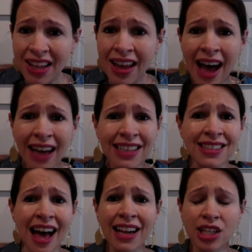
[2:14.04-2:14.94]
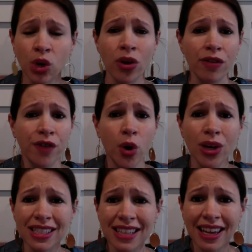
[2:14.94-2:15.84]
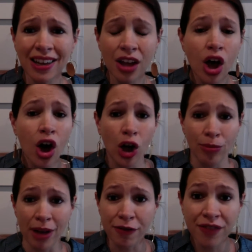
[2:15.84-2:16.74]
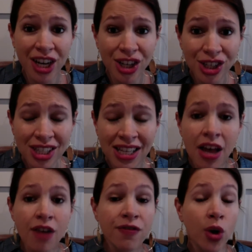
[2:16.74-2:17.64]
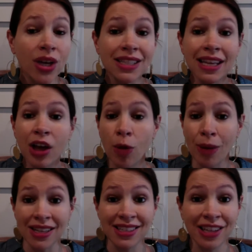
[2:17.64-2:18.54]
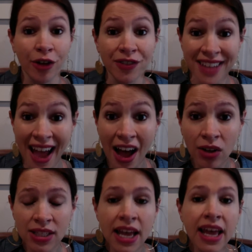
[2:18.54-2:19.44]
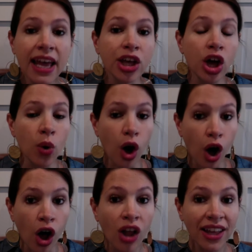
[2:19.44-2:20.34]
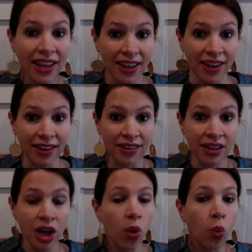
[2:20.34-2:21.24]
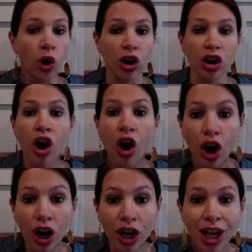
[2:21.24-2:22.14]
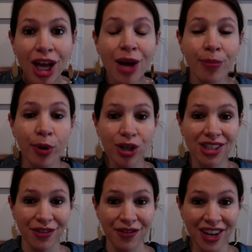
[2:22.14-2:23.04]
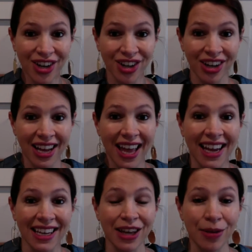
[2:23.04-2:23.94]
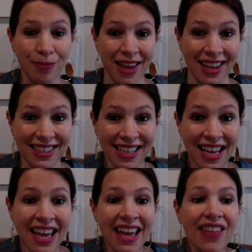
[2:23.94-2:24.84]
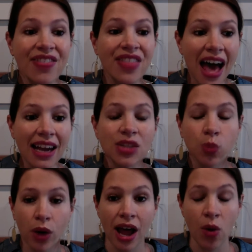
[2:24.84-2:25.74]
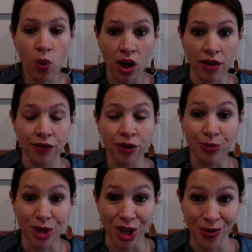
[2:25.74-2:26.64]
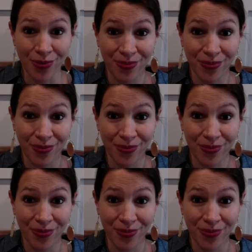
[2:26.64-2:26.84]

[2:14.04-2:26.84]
I decided to quit focusing on my fears, focusing on my self-doubt, and go all in, work hard, persevere, and commit. And that is what I want from you.